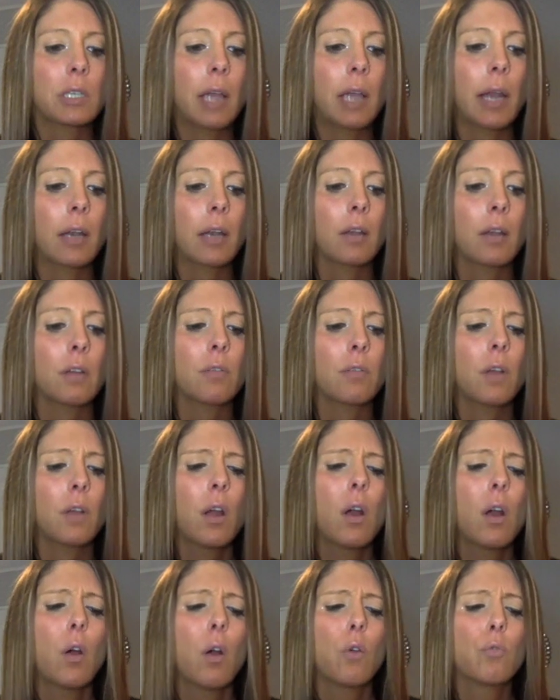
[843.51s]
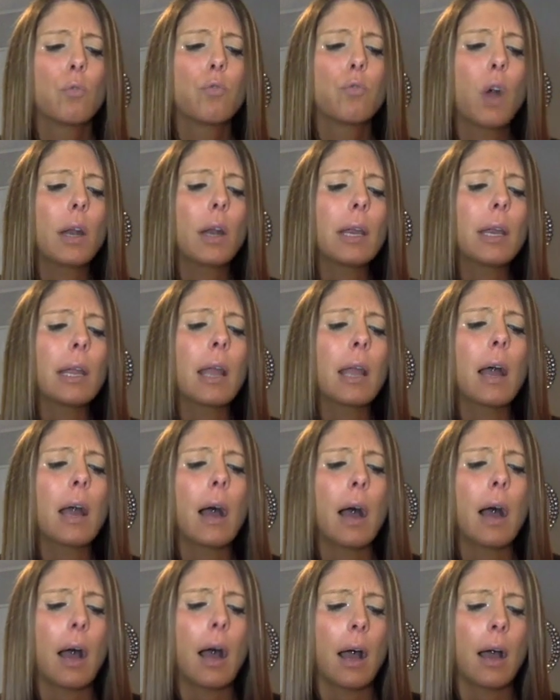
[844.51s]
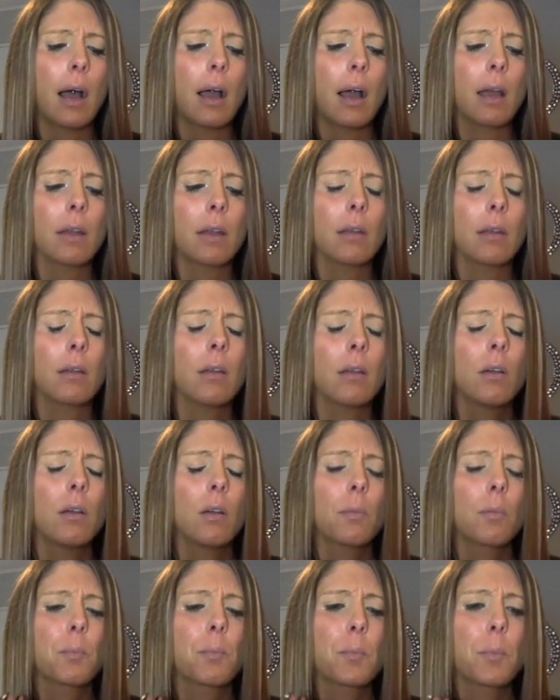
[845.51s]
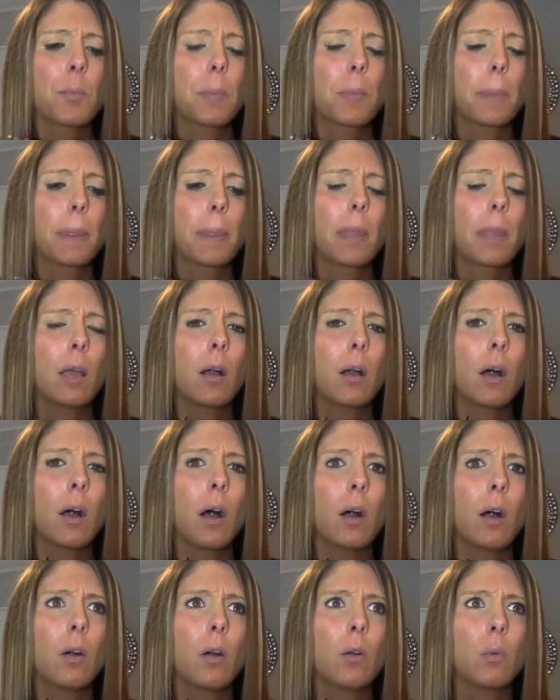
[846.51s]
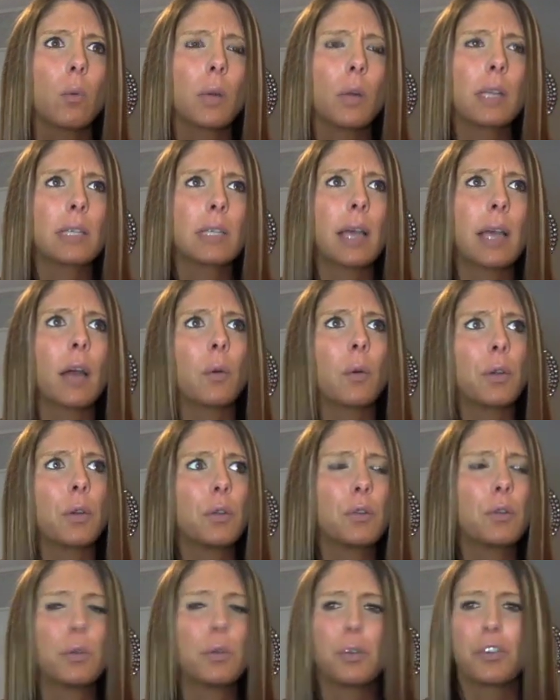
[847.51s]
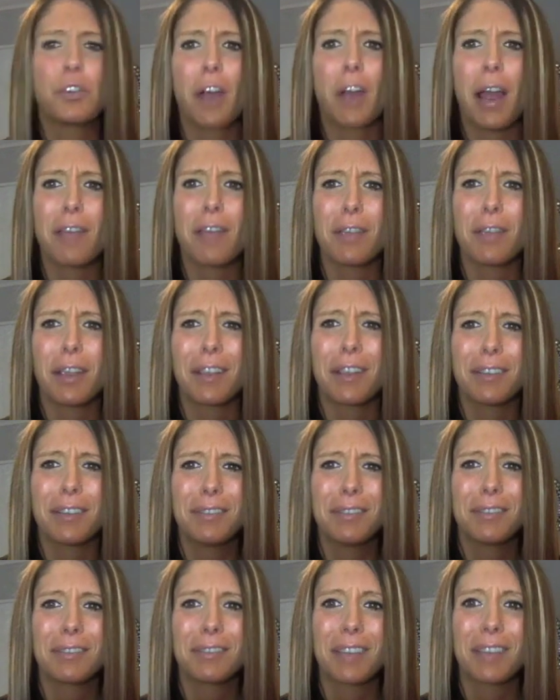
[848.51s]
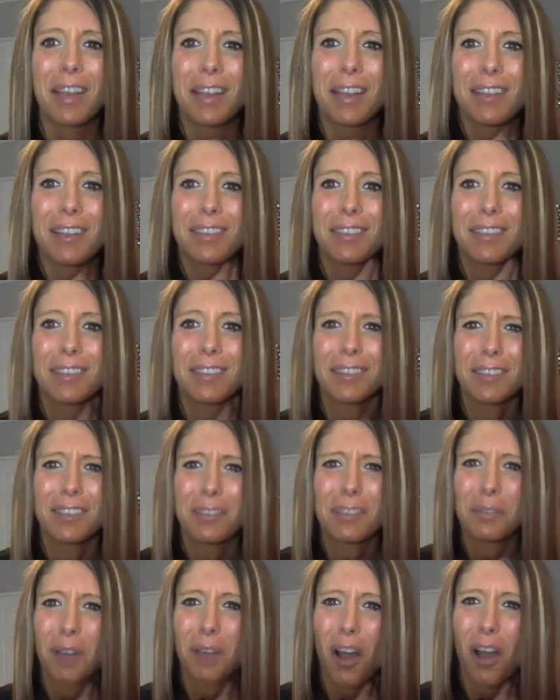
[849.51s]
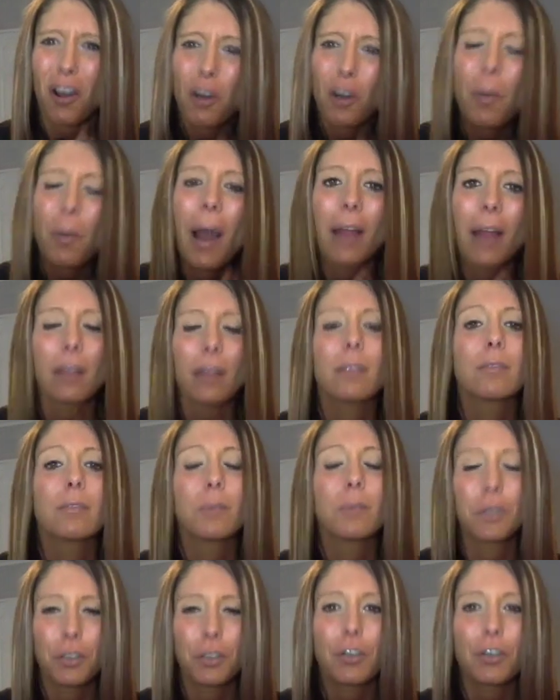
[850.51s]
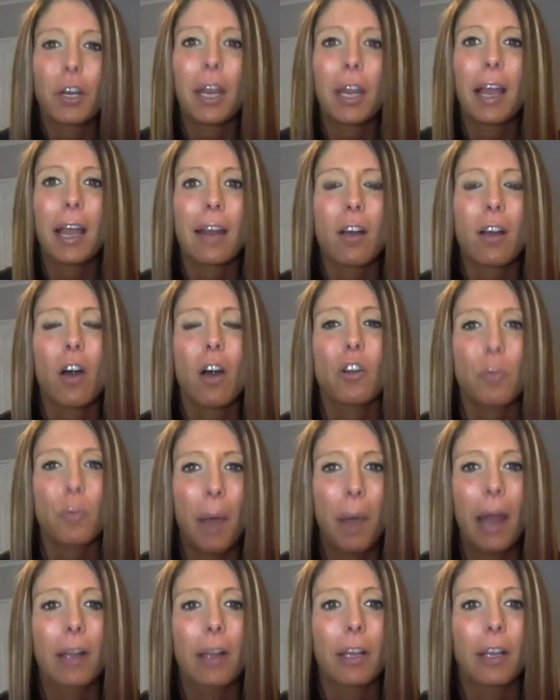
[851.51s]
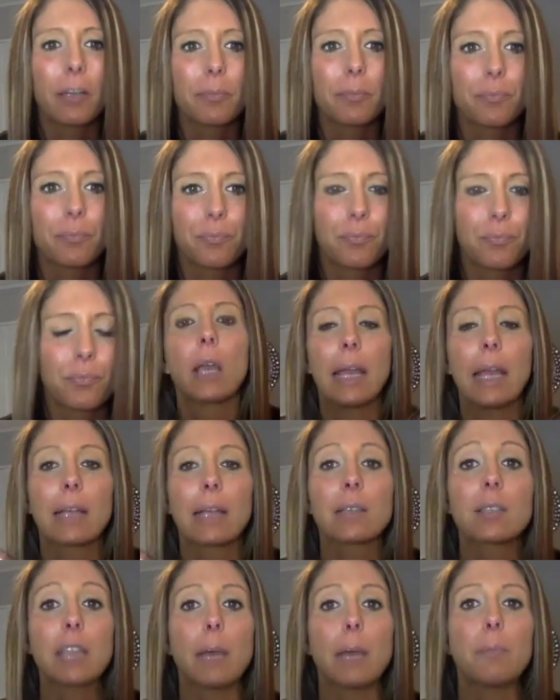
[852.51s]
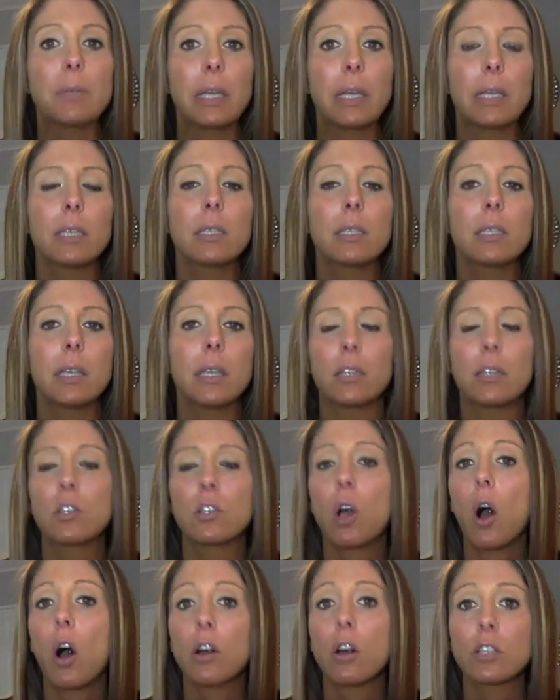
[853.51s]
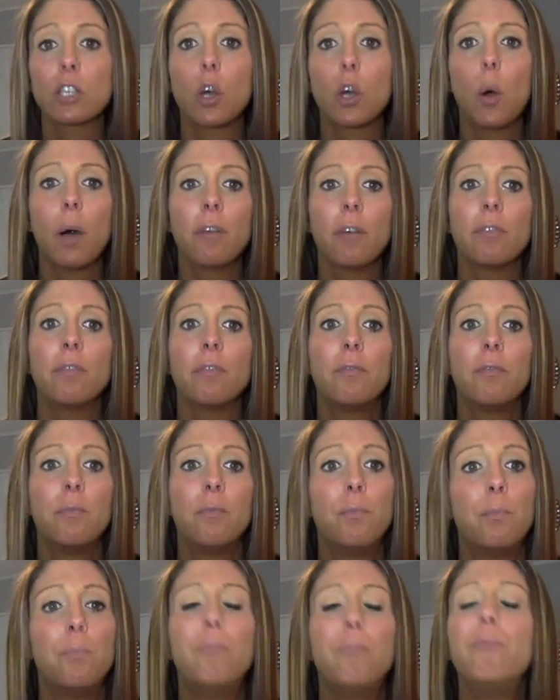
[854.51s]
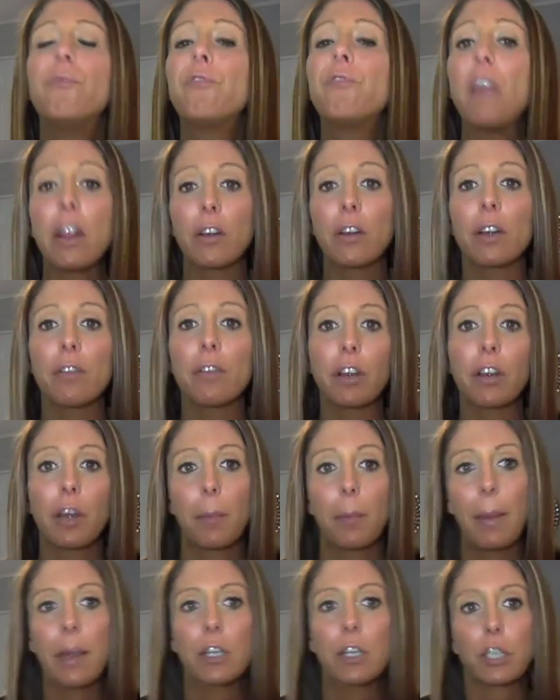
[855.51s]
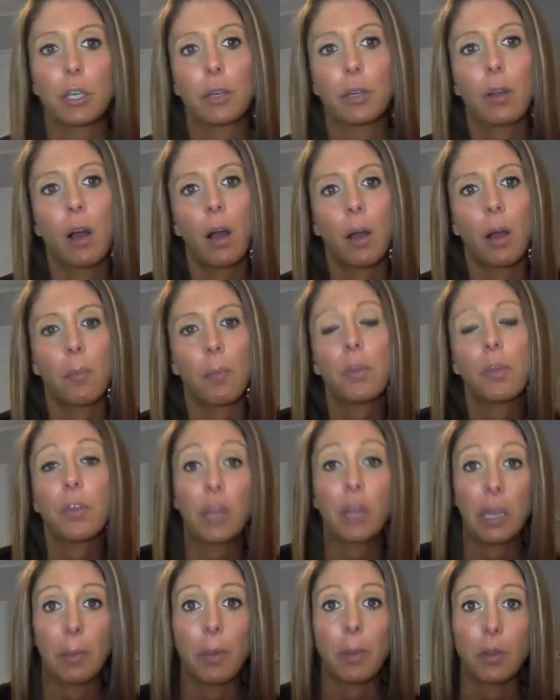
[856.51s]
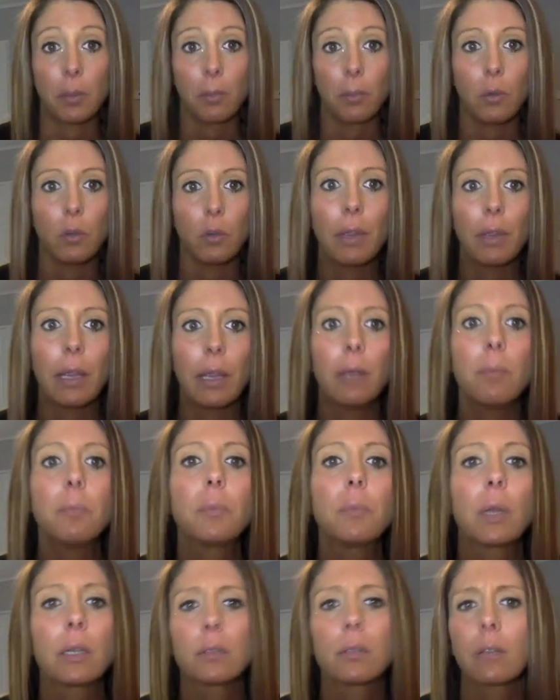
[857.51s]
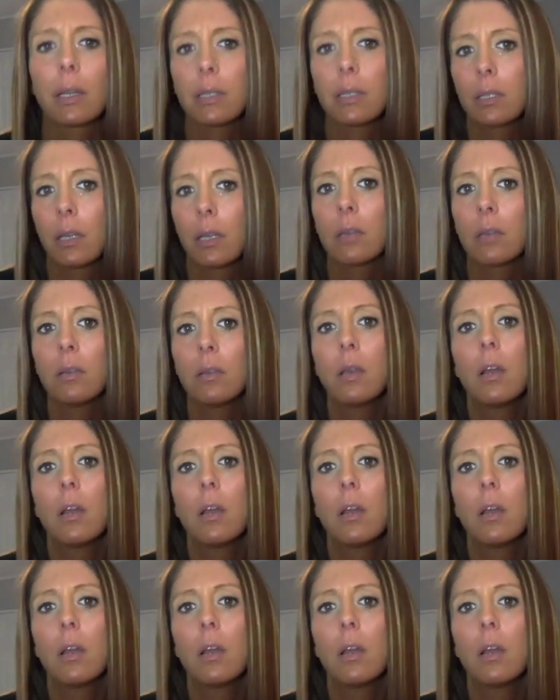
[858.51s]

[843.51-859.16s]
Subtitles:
kind of running on, what is that when you do driving? Like autopilot, when you're running on autopilot. Acceptance is also a very, very major theme in the movie and lesson.